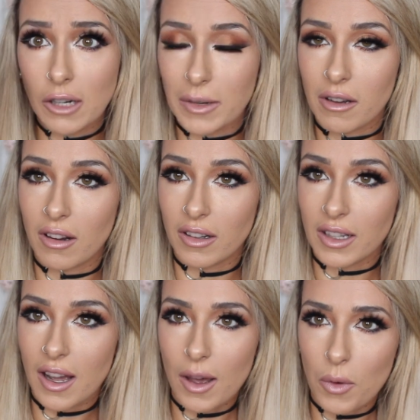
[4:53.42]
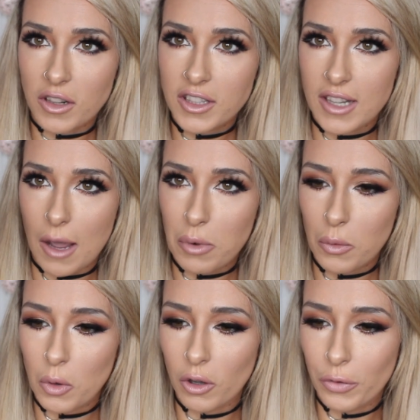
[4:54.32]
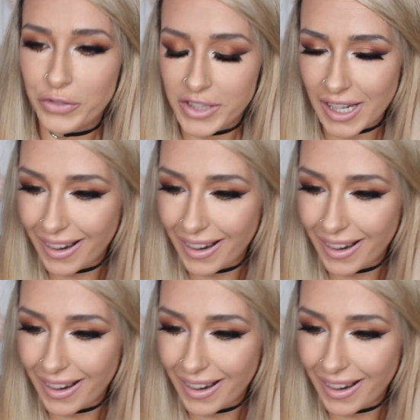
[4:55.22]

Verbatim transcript: Oh my God, I watched Sniper Wolves.